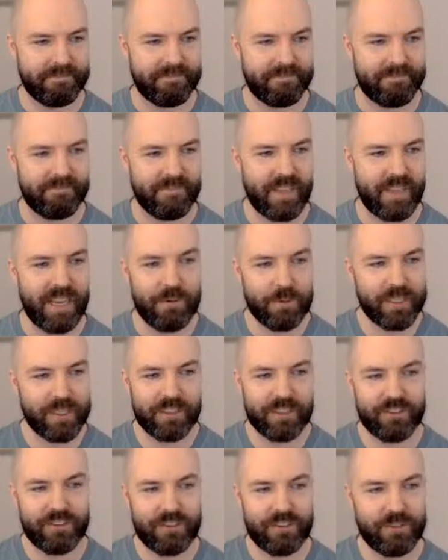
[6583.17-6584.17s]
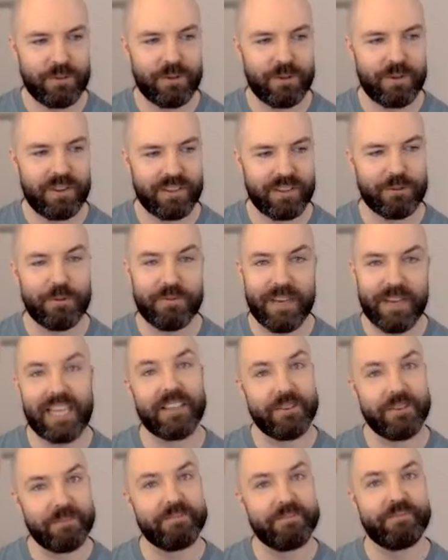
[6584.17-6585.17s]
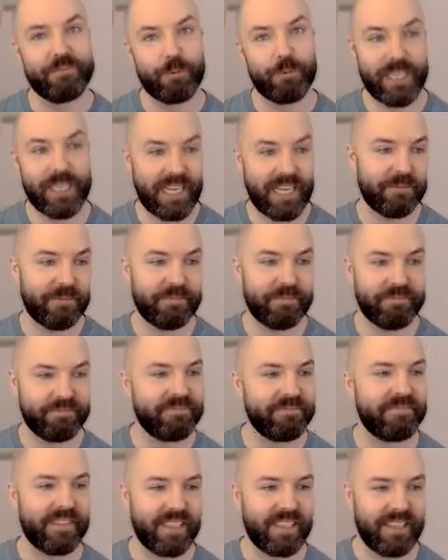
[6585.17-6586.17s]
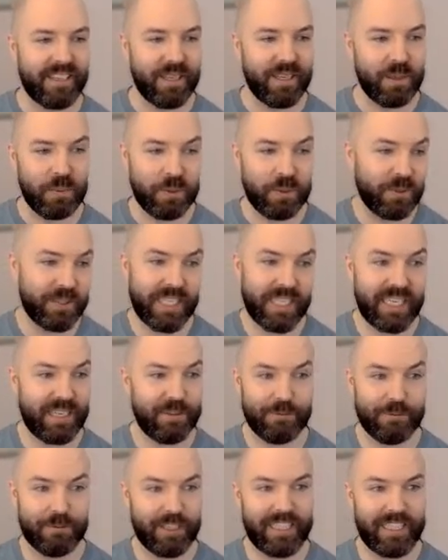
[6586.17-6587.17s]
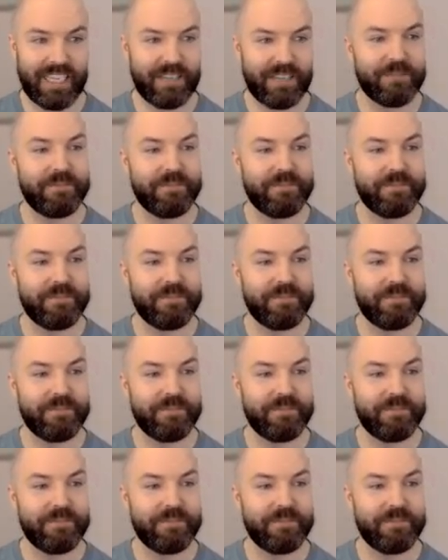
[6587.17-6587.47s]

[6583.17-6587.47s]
Yeah, we can just do things we value right now. We only have right now.